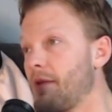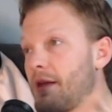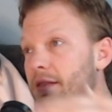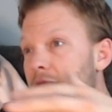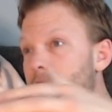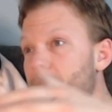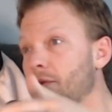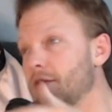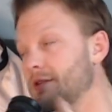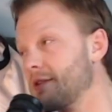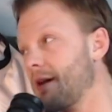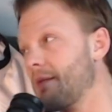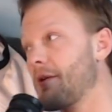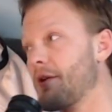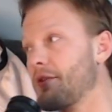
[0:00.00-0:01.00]
Like they put
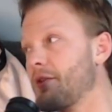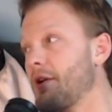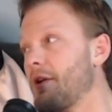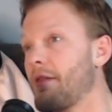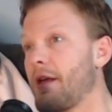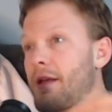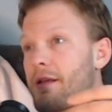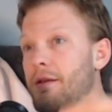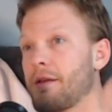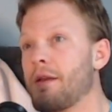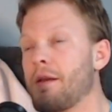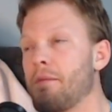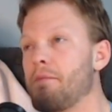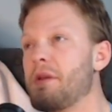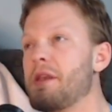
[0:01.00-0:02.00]
something out there, like
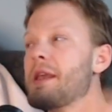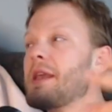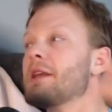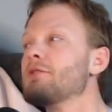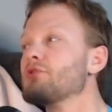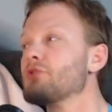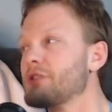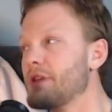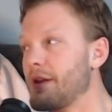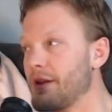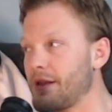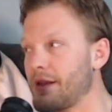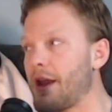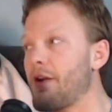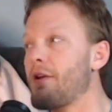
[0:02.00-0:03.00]
being interested
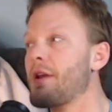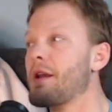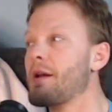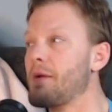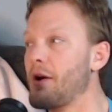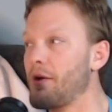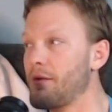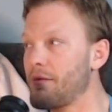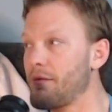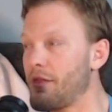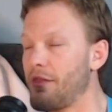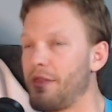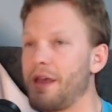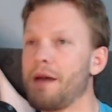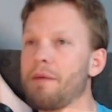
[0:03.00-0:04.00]
in caring about
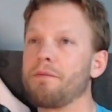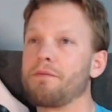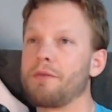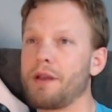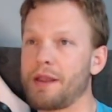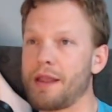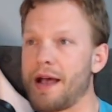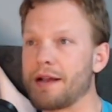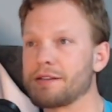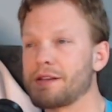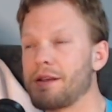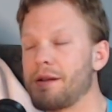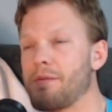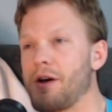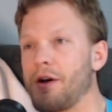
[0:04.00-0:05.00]
them, like
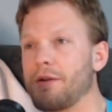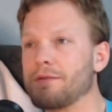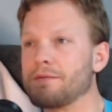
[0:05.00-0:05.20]
asking about